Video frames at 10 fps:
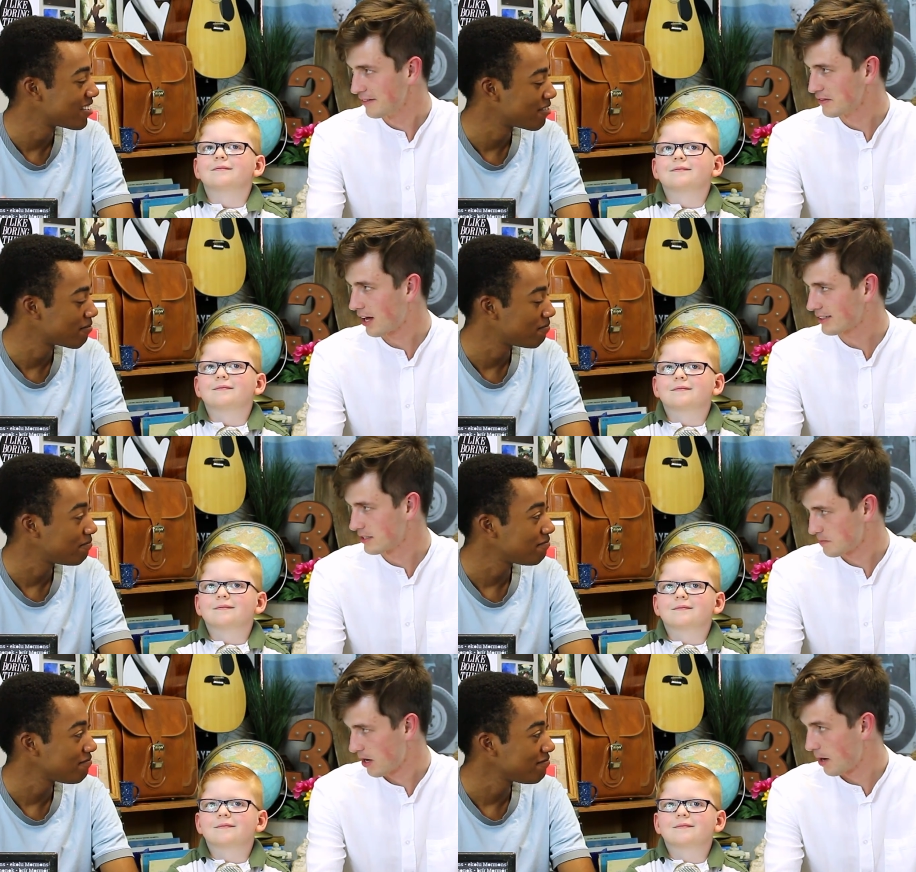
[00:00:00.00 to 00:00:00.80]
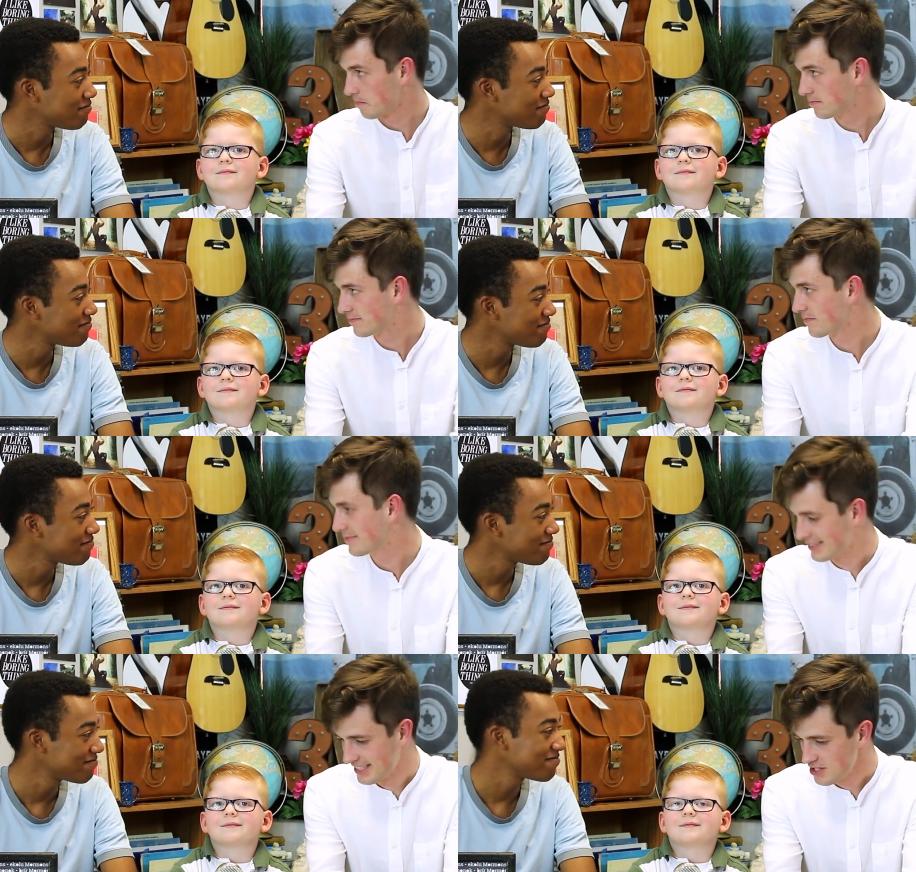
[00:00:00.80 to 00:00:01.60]
Speaker 1: of Lochlan's mom.
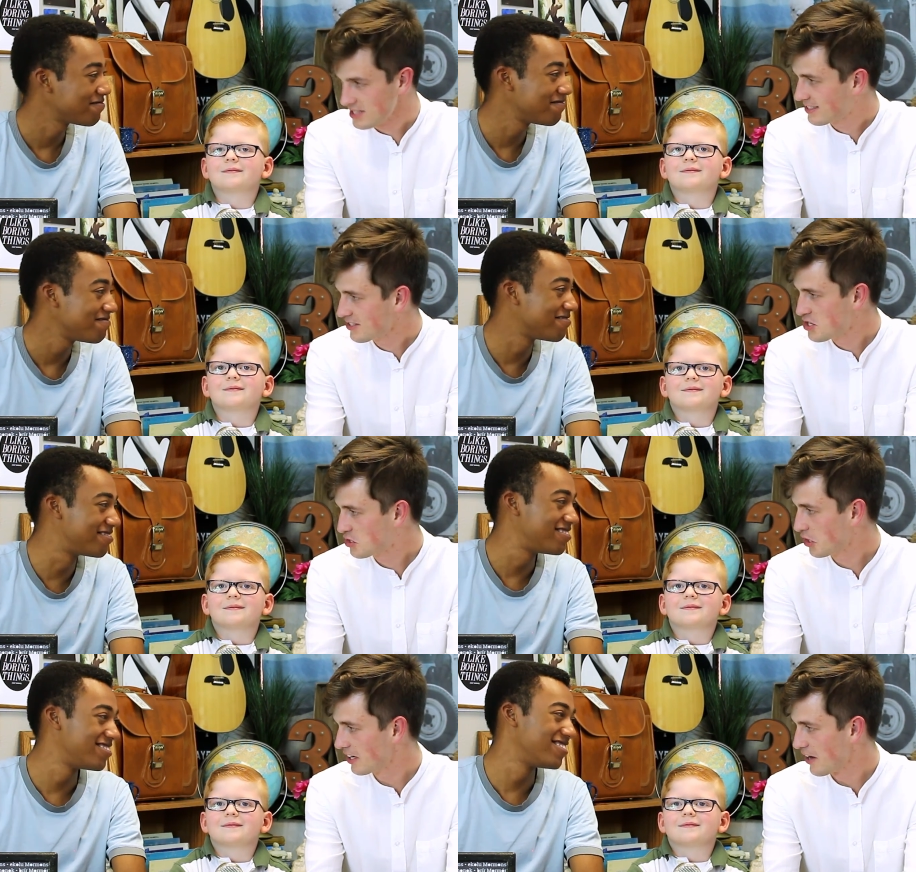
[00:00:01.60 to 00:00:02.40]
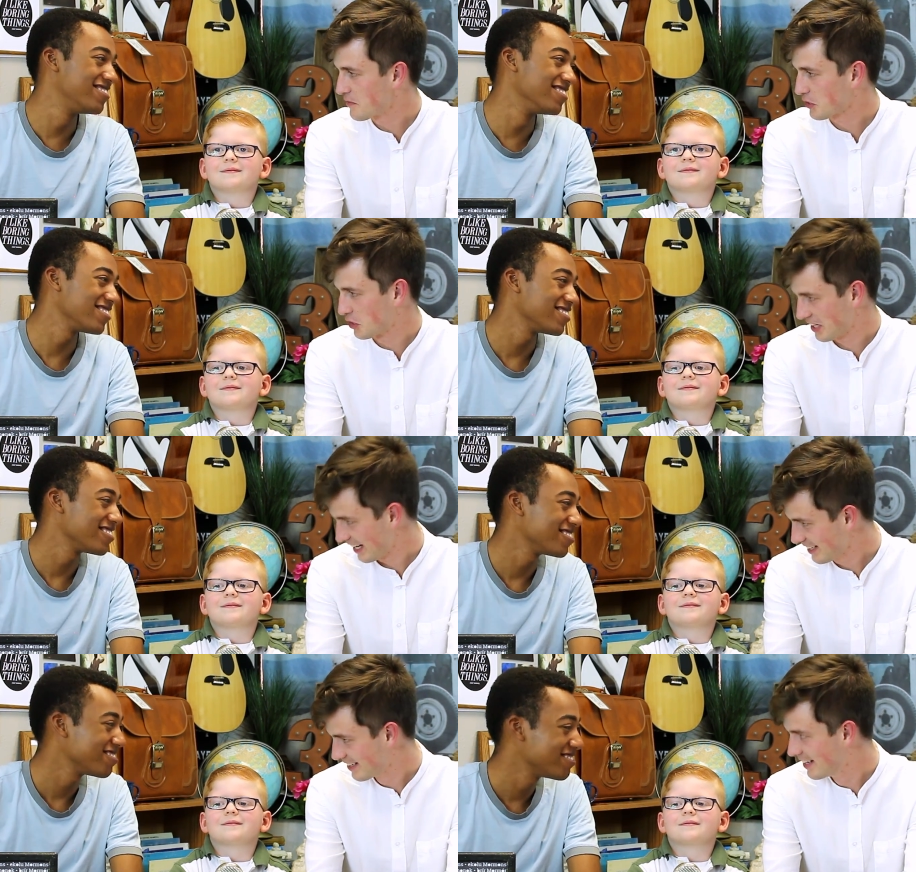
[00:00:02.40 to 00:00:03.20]
She's she's good enough at
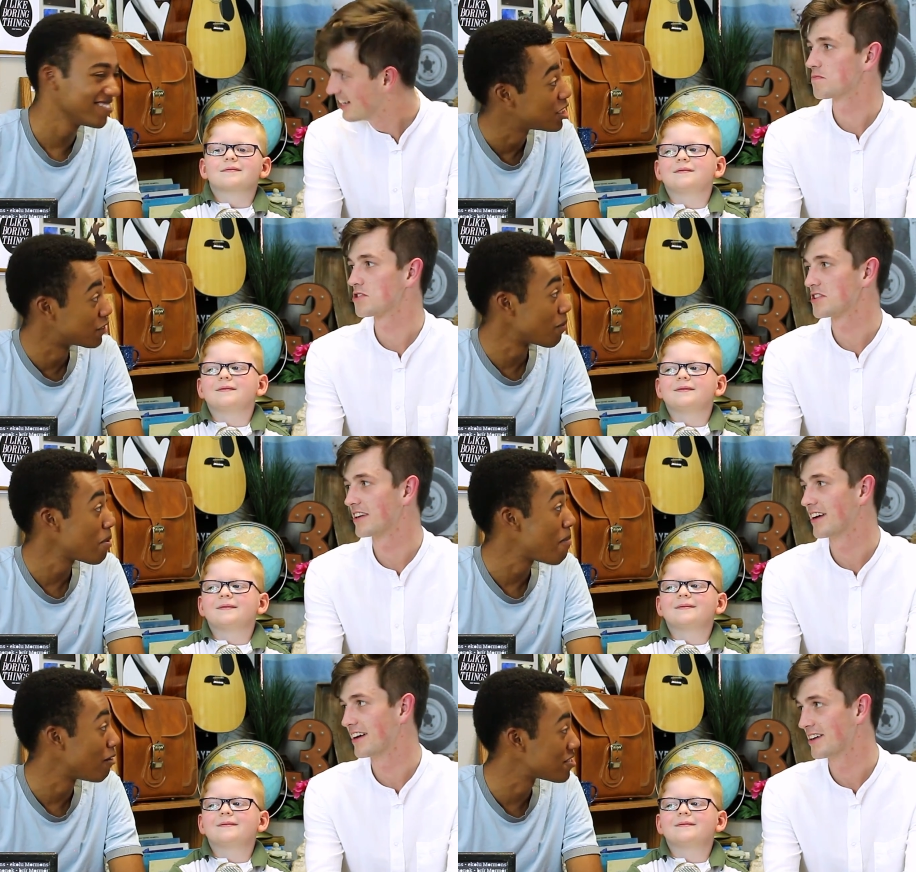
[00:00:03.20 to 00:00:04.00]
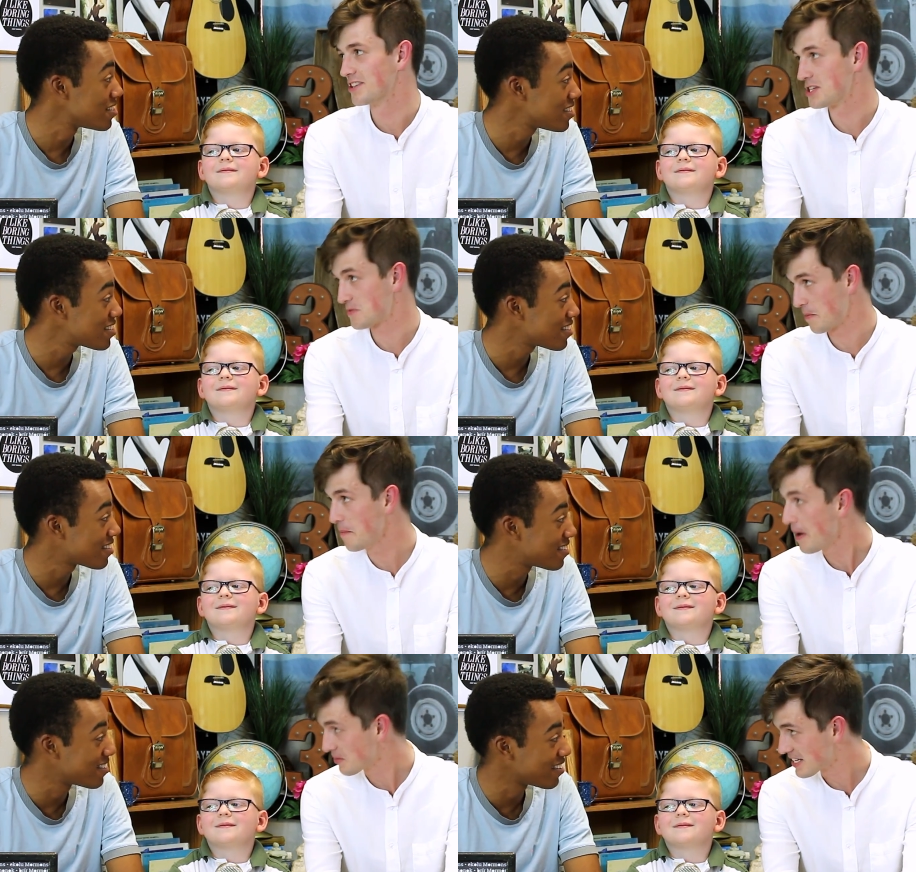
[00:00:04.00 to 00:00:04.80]
cooking. She's from the mountains. She's from
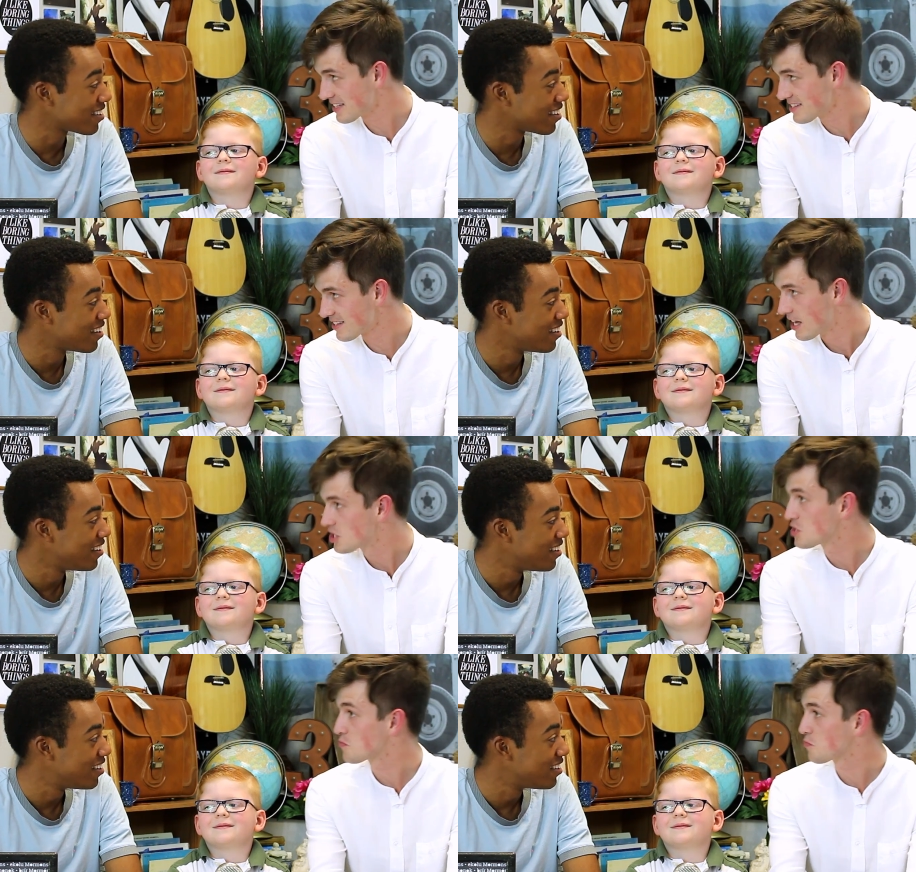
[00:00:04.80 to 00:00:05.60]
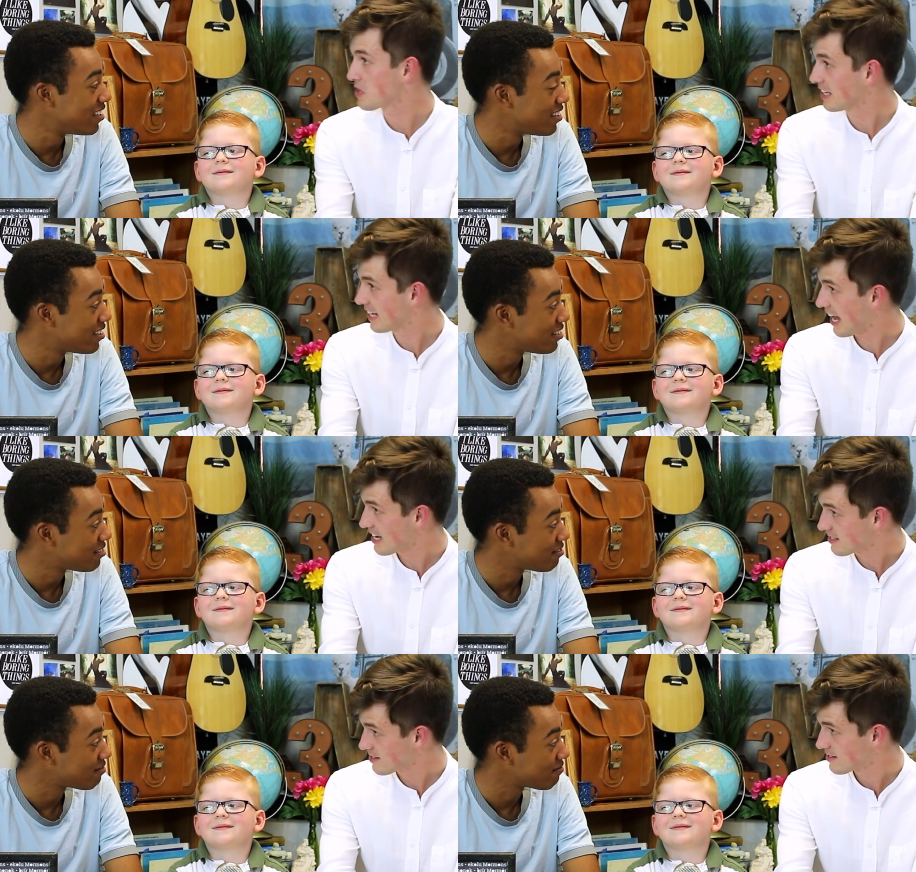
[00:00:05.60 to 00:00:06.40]
the mountains. She's really
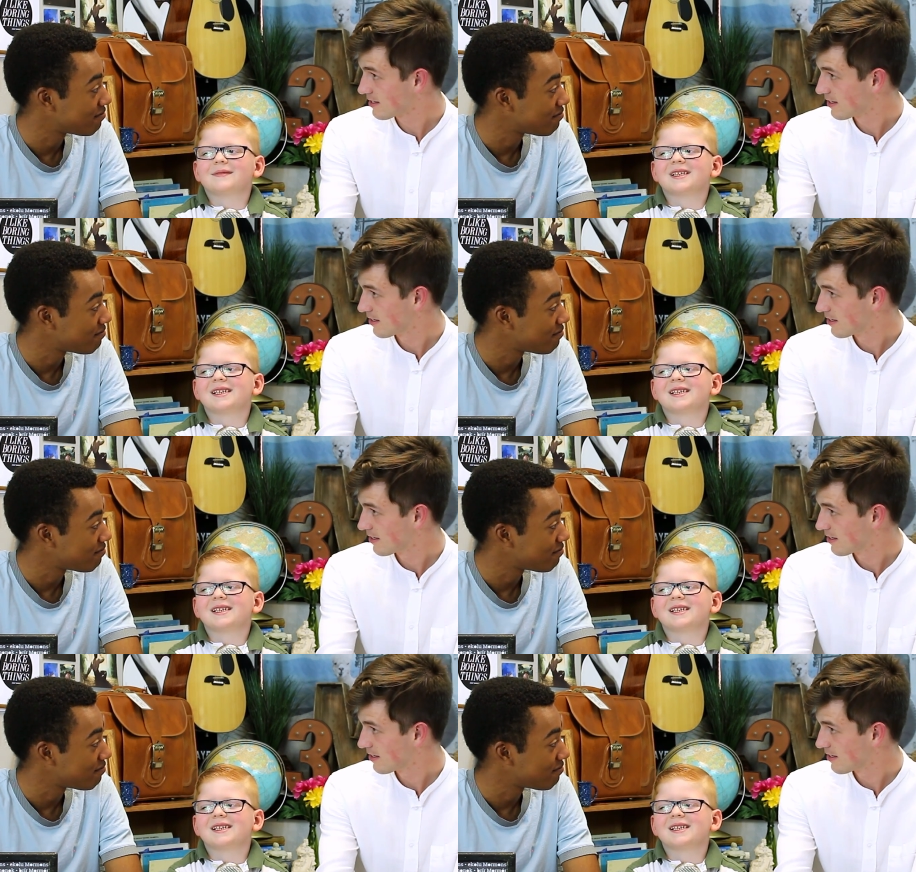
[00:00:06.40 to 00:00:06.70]
nice.